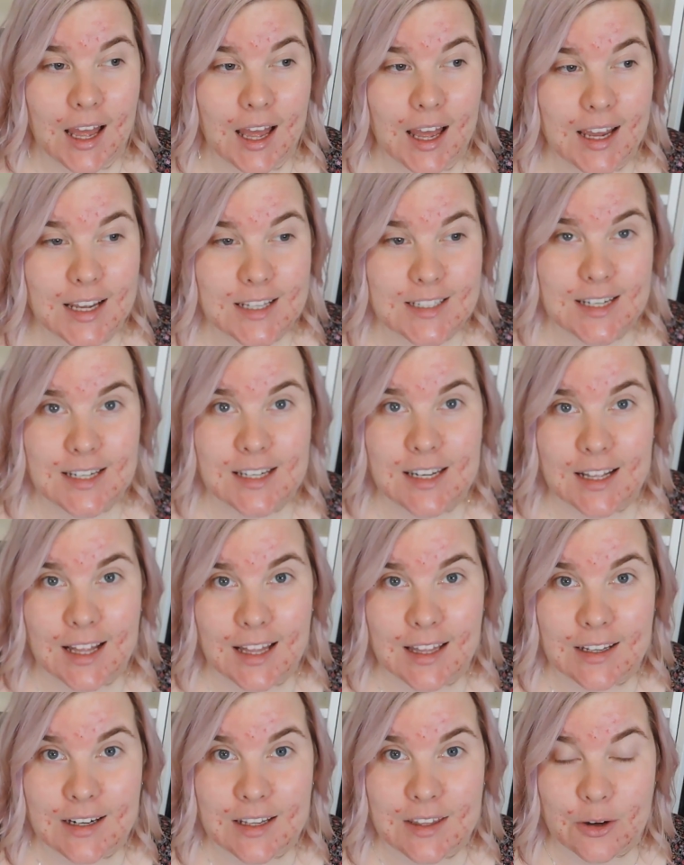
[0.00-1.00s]
In
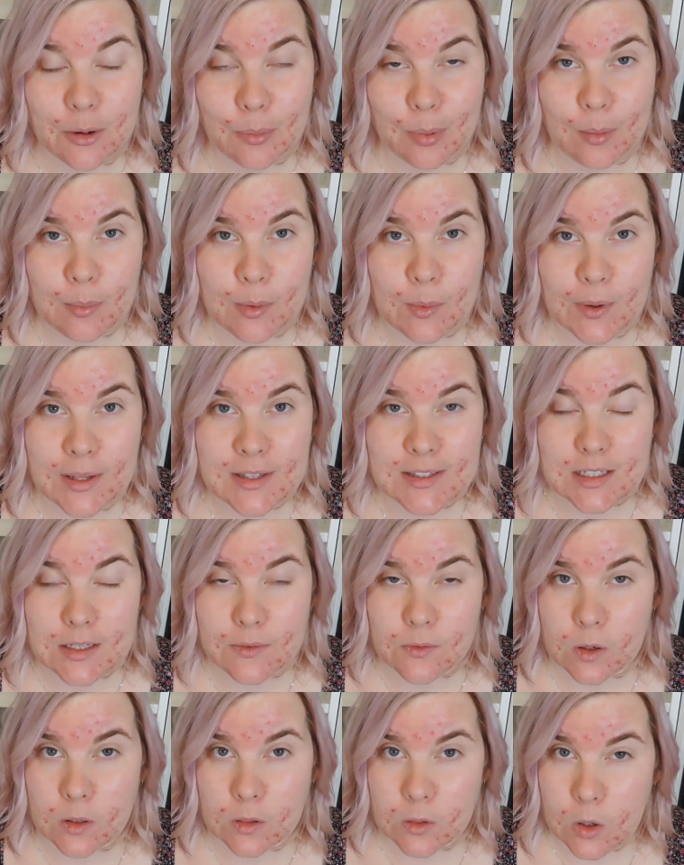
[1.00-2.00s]
technicality, there are probably ones that
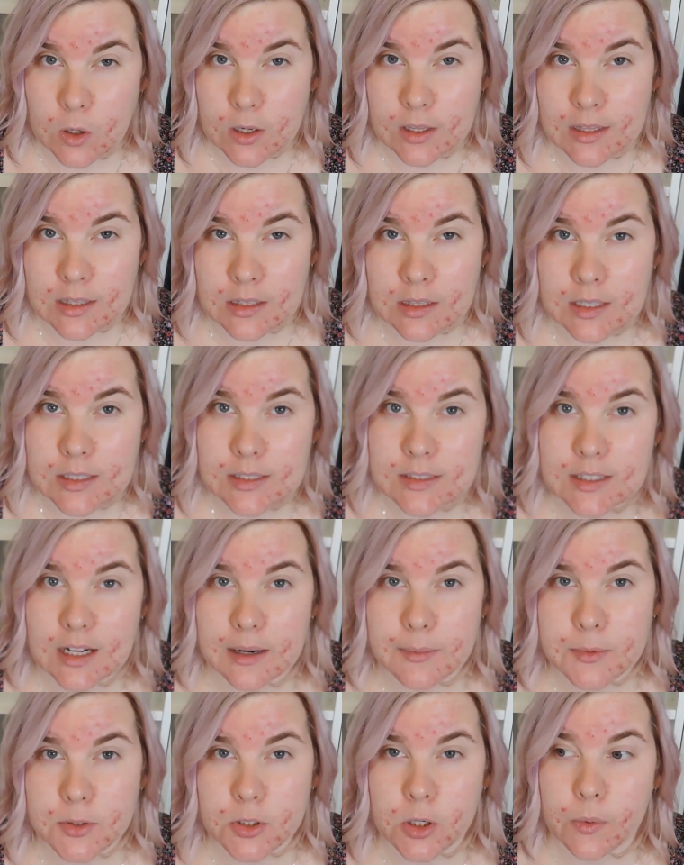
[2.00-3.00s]
I've got longer than this
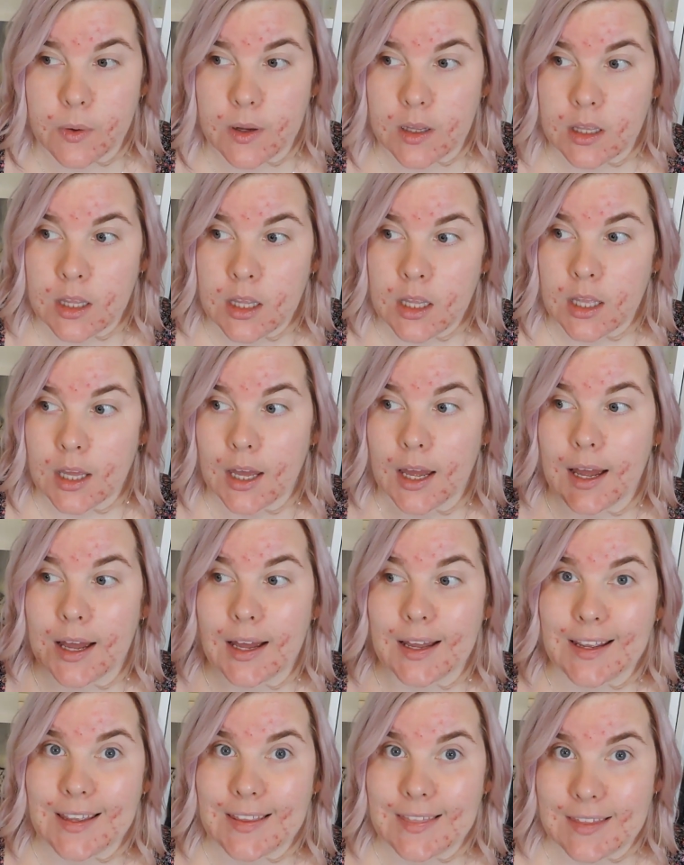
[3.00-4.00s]
that I'm showing
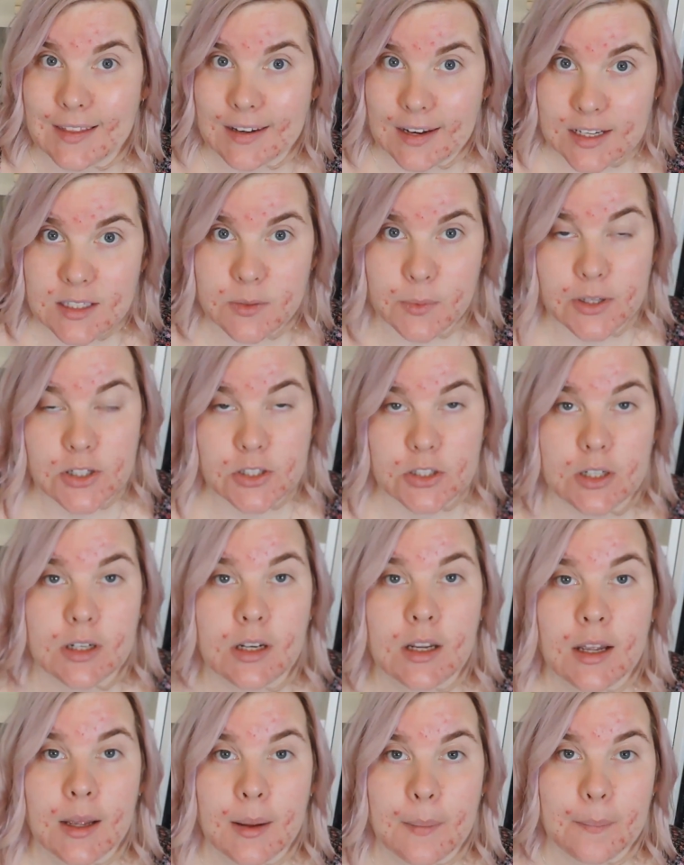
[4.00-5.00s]
in the next question,